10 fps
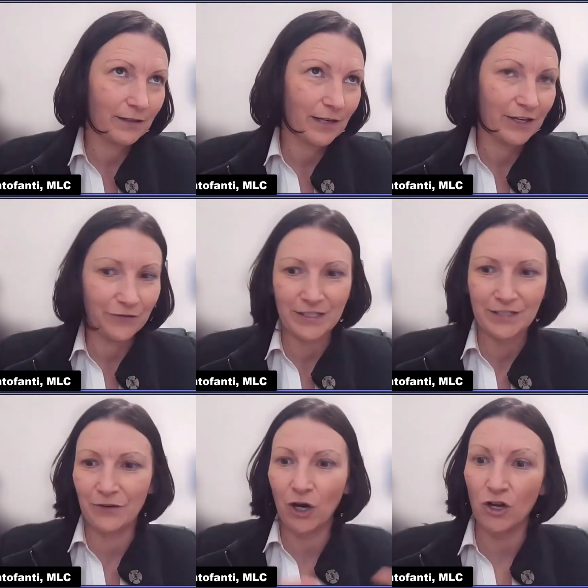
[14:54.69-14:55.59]

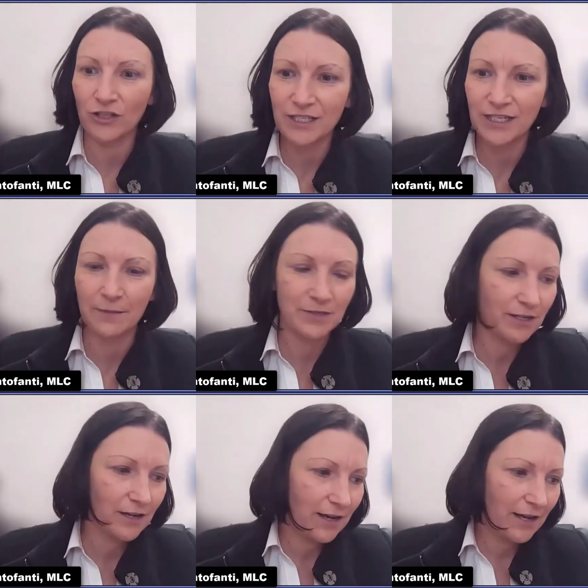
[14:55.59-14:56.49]
innovative
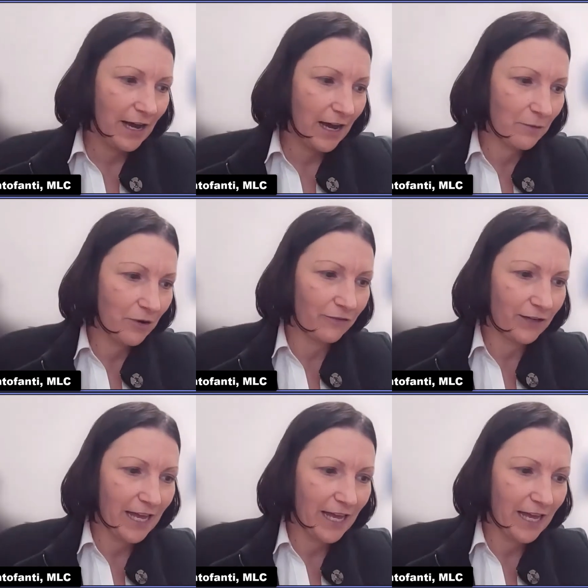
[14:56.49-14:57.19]
concept of